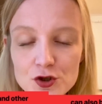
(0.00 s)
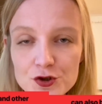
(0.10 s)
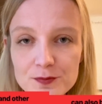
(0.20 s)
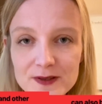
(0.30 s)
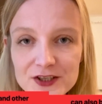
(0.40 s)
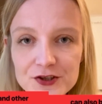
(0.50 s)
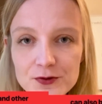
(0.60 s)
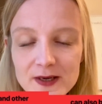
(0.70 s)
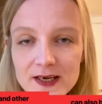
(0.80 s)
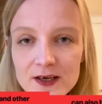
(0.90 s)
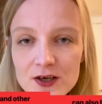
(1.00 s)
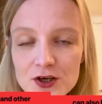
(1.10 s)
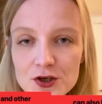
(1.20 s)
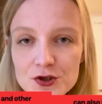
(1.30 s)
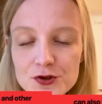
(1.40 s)
to be doing,
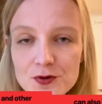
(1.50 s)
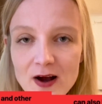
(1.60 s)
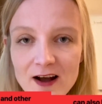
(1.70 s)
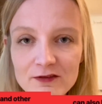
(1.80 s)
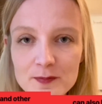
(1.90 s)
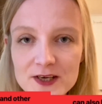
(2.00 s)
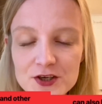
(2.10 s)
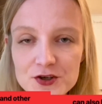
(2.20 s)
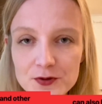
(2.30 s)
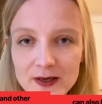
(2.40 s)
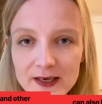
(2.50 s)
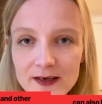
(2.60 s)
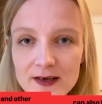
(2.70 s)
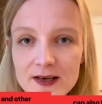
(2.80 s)
to have been doing,